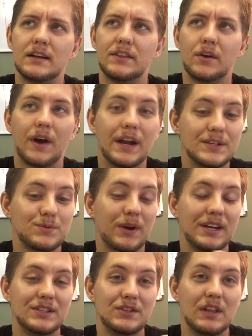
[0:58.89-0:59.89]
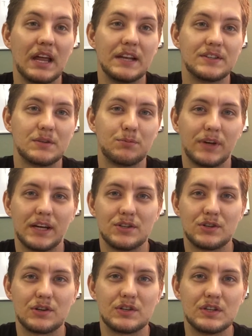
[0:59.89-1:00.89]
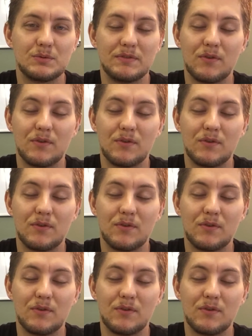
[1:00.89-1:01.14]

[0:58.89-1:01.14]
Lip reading: the greatest way to do that is to plant churches.